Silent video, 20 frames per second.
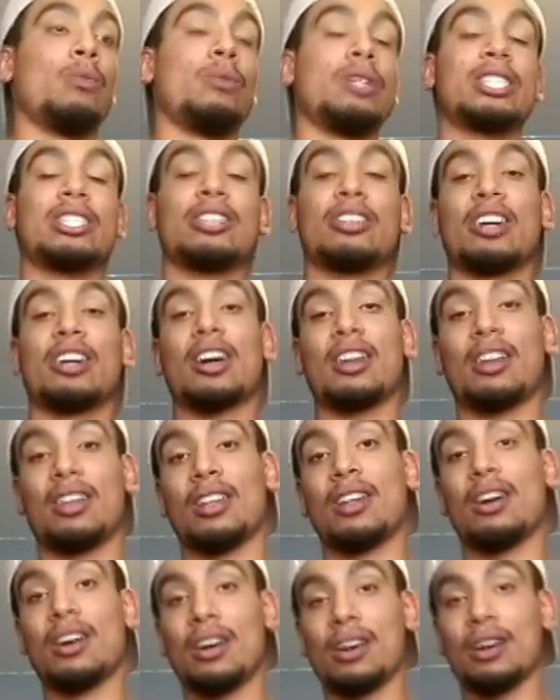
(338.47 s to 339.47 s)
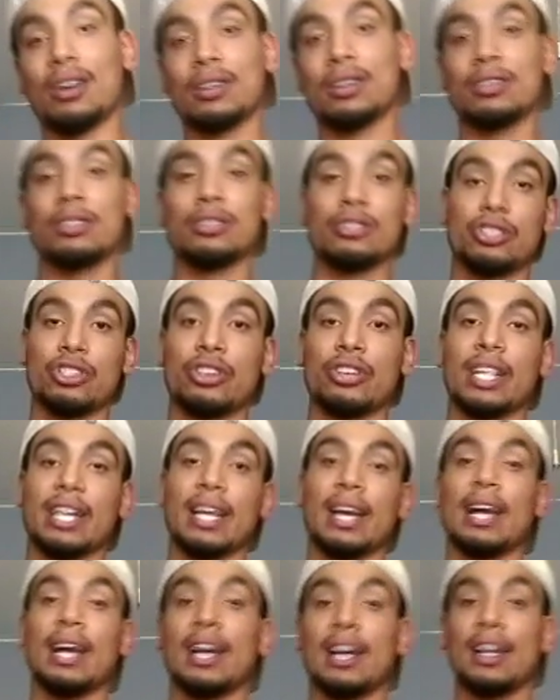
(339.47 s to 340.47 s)
we still got a long
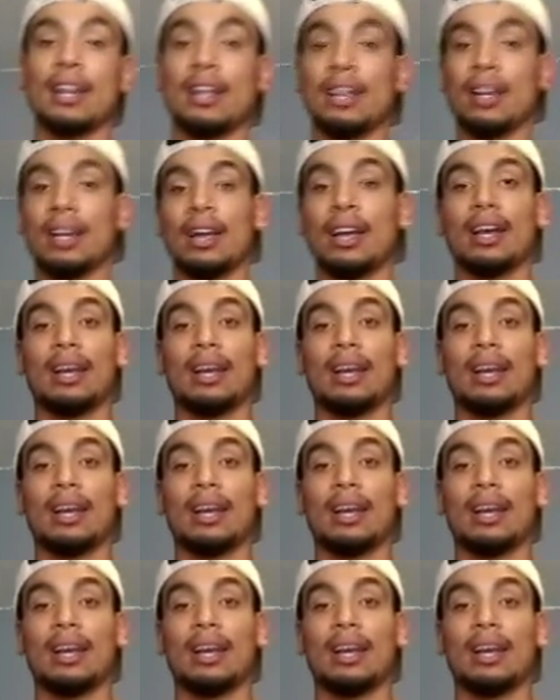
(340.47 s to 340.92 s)
journey ahead,